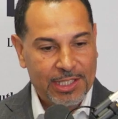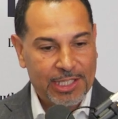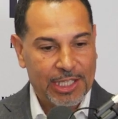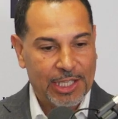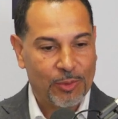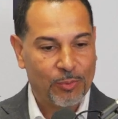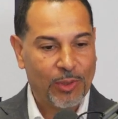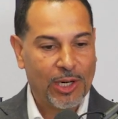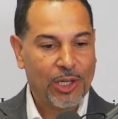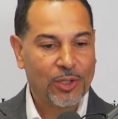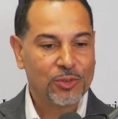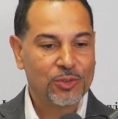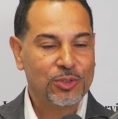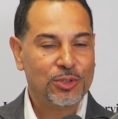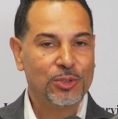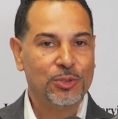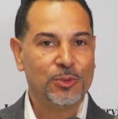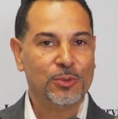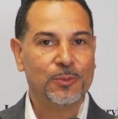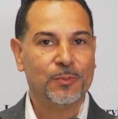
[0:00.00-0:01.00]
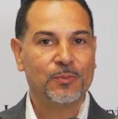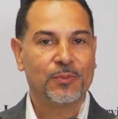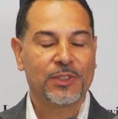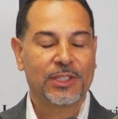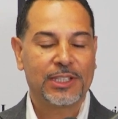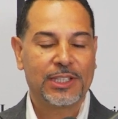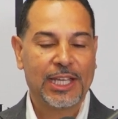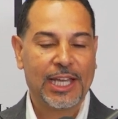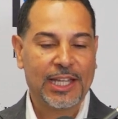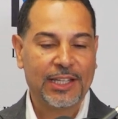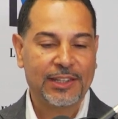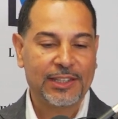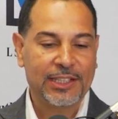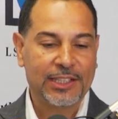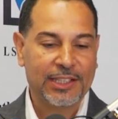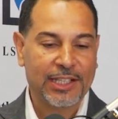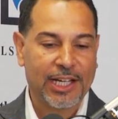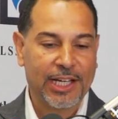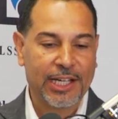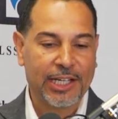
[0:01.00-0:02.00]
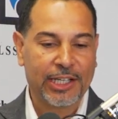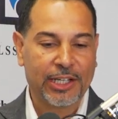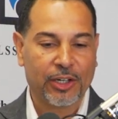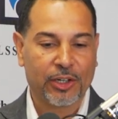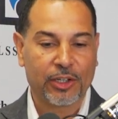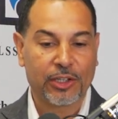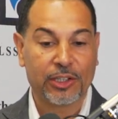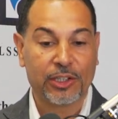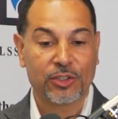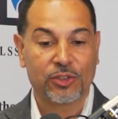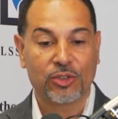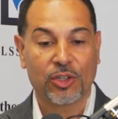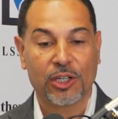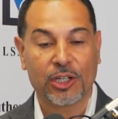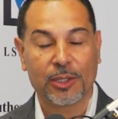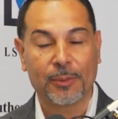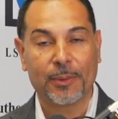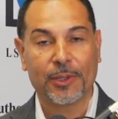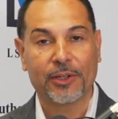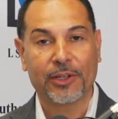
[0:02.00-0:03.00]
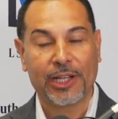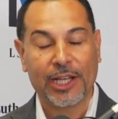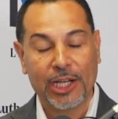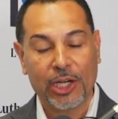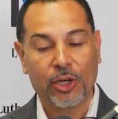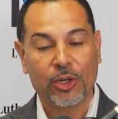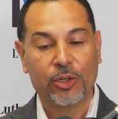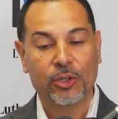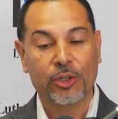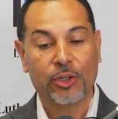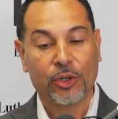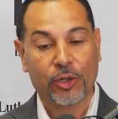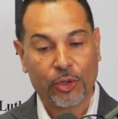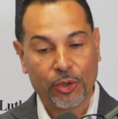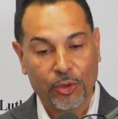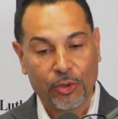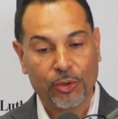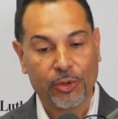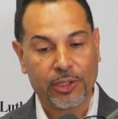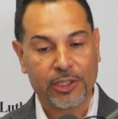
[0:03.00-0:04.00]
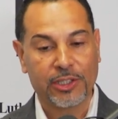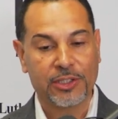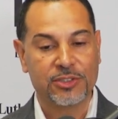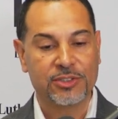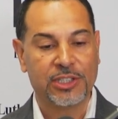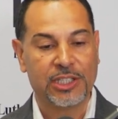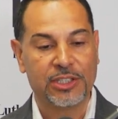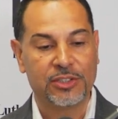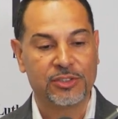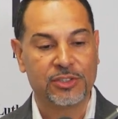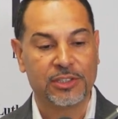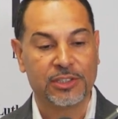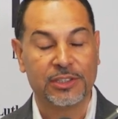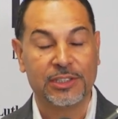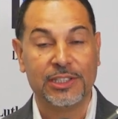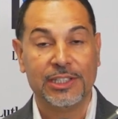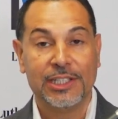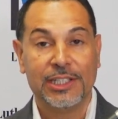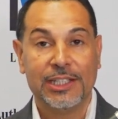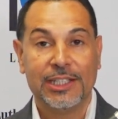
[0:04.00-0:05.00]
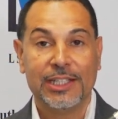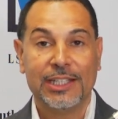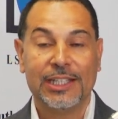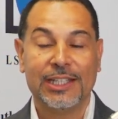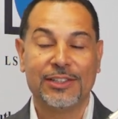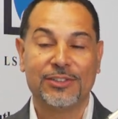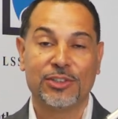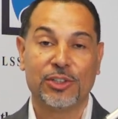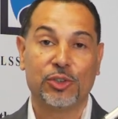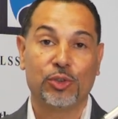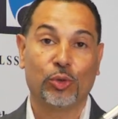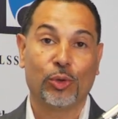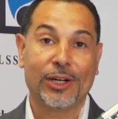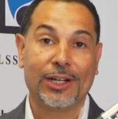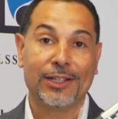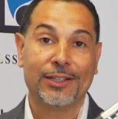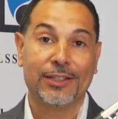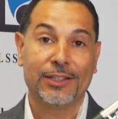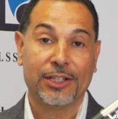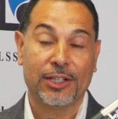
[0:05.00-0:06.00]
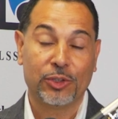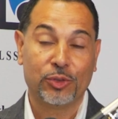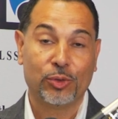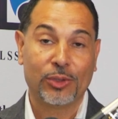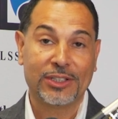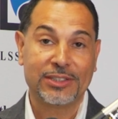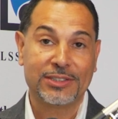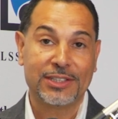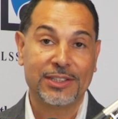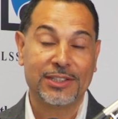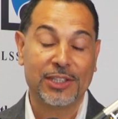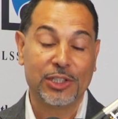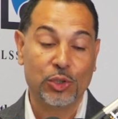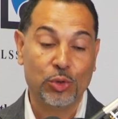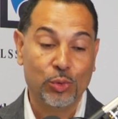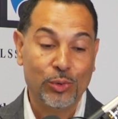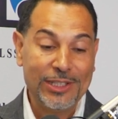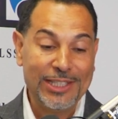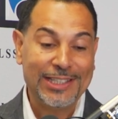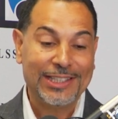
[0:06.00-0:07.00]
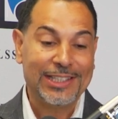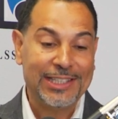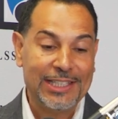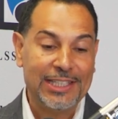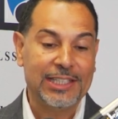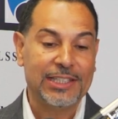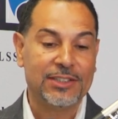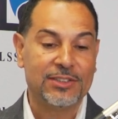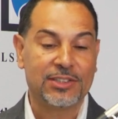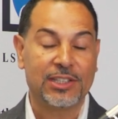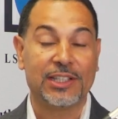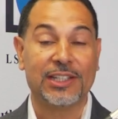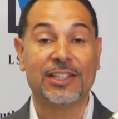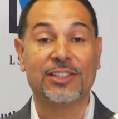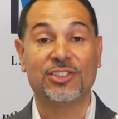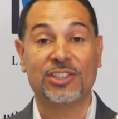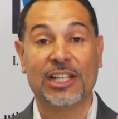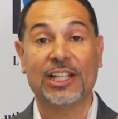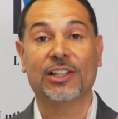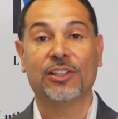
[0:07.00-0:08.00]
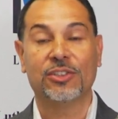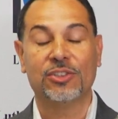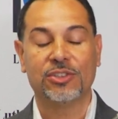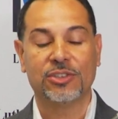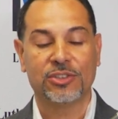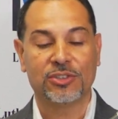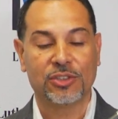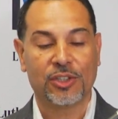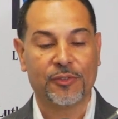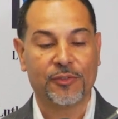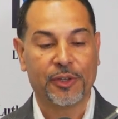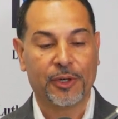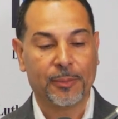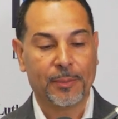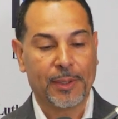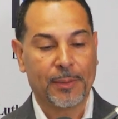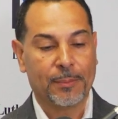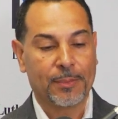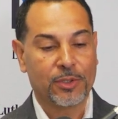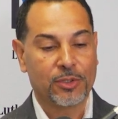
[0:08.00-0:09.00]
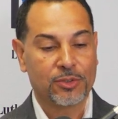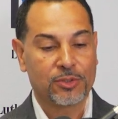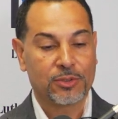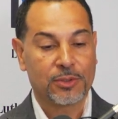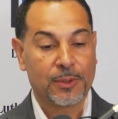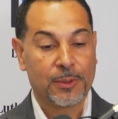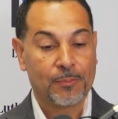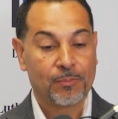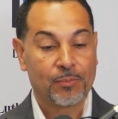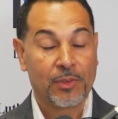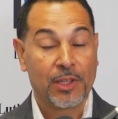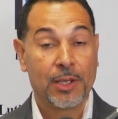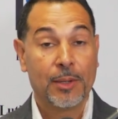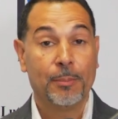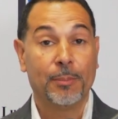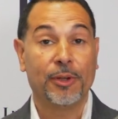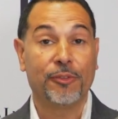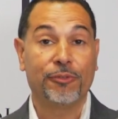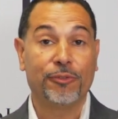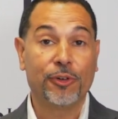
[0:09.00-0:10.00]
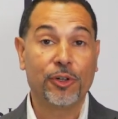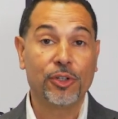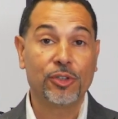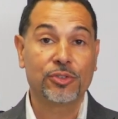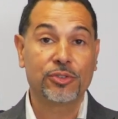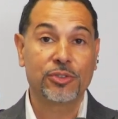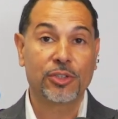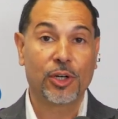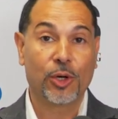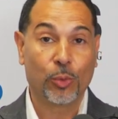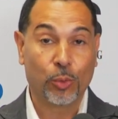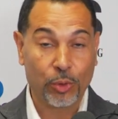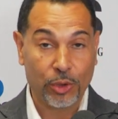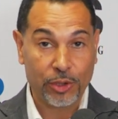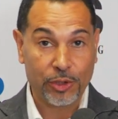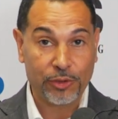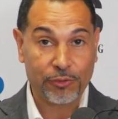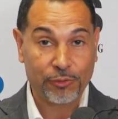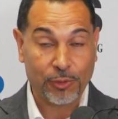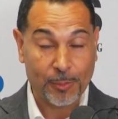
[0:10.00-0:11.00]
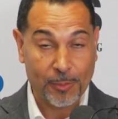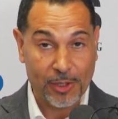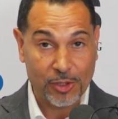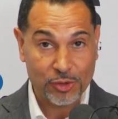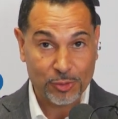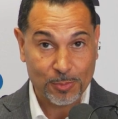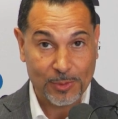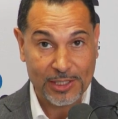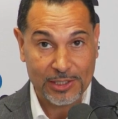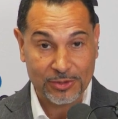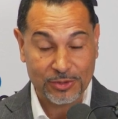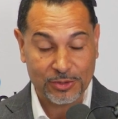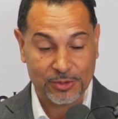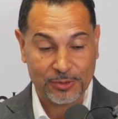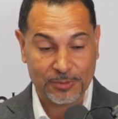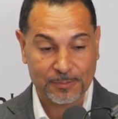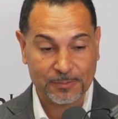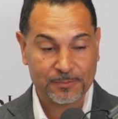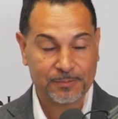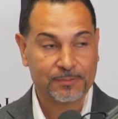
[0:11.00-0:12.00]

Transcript: In round two, Kathy and I are going to talk about how her organization is addressing the unique needs and the challenges of their members. But first, a word from our sponsor.